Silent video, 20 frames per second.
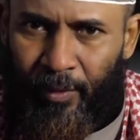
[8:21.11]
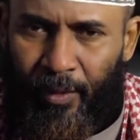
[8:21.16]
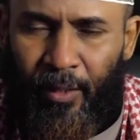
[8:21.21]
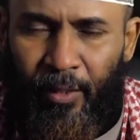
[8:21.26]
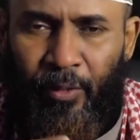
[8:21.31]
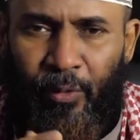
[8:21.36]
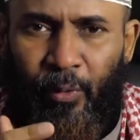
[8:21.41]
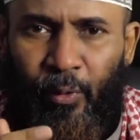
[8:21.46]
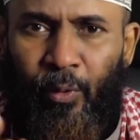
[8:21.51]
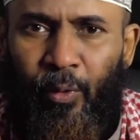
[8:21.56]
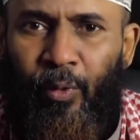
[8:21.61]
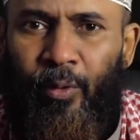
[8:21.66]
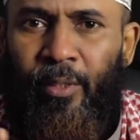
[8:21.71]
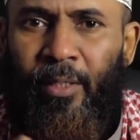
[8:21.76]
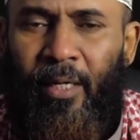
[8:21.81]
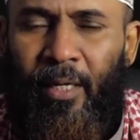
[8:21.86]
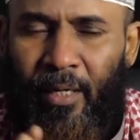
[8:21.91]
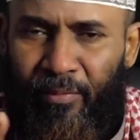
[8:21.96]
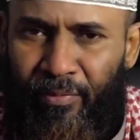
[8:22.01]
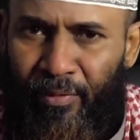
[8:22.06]
The dirt
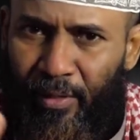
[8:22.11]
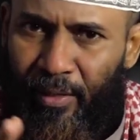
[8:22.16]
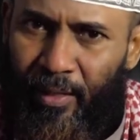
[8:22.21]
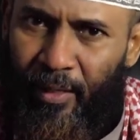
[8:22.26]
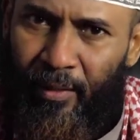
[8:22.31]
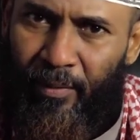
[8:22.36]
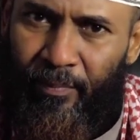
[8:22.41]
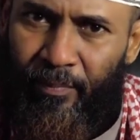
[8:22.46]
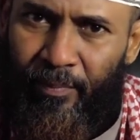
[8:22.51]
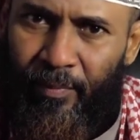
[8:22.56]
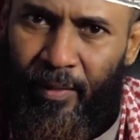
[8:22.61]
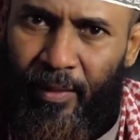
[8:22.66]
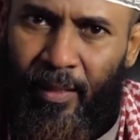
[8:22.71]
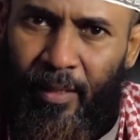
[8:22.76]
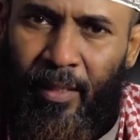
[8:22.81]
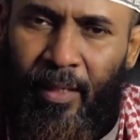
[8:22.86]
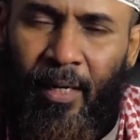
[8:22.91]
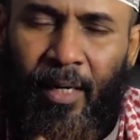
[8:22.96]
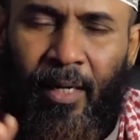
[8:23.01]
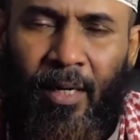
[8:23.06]
and everything.
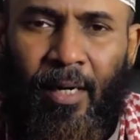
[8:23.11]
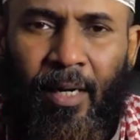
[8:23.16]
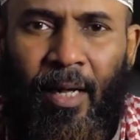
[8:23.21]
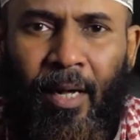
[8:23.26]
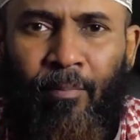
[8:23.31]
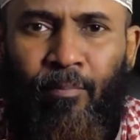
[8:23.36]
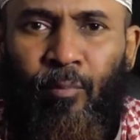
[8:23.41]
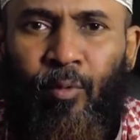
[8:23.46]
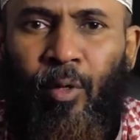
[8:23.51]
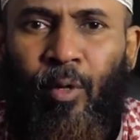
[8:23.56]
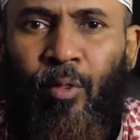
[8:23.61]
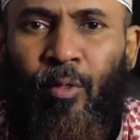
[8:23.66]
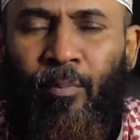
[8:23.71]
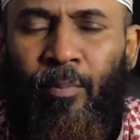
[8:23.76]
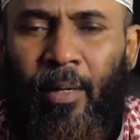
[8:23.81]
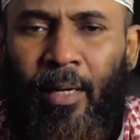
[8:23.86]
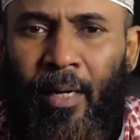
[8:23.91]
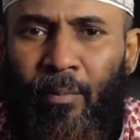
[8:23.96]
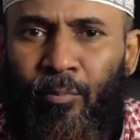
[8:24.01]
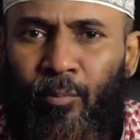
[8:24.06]
And alhamdulillah,
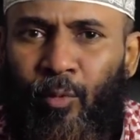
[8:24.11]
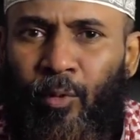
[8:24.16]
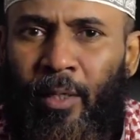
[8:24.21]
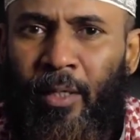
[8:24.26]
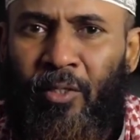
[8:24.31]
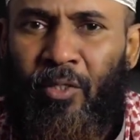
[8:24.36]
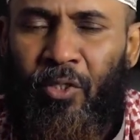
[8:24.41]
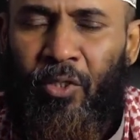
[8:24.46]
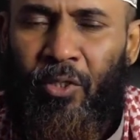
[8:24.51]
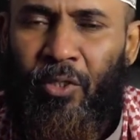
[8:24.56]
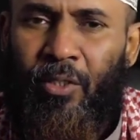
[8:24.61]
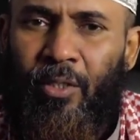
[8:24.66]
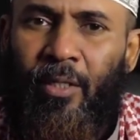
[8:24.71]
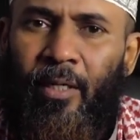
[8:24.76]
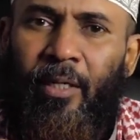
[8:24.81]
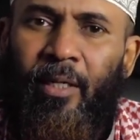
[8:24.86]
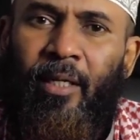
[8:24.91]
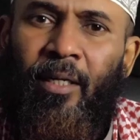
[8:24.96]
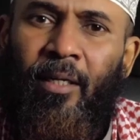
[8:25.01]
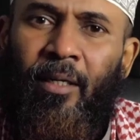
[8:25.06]
thumma alhamdulillah, she's
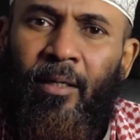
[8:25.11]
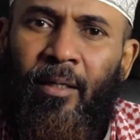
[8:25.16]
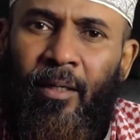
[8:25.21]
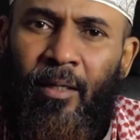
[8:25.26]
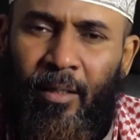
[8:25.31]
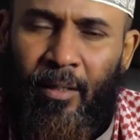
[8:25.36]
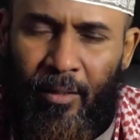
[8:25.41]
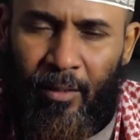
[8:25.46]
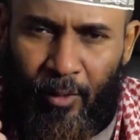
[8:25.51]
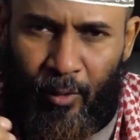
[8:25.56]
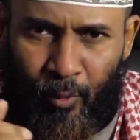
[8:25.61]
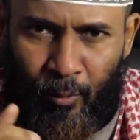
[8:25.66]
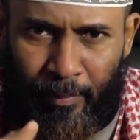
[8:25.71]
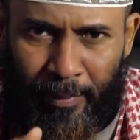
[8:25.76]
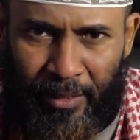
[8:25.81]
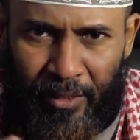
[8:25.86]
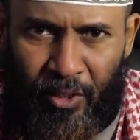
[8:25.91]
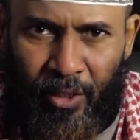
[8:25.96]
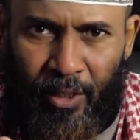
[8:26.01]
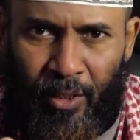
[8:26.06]
clean, no
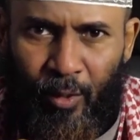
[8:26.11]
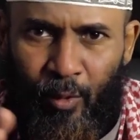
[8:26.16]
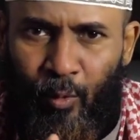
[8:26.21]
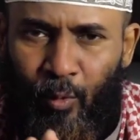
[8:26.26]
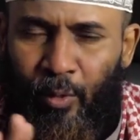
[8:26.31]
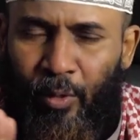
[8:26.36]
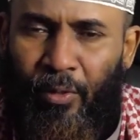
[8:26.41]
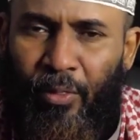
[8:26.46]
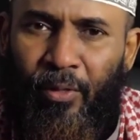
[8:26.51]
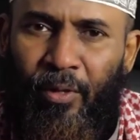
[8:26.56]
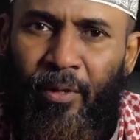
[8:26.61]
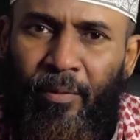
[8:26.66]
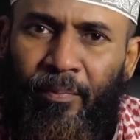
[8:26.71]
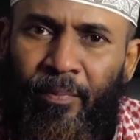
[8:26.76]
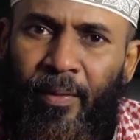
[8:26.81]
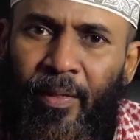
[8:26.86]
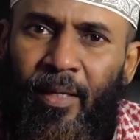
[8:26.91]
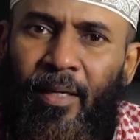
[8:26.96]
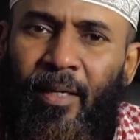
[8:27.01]
magic, no nothing,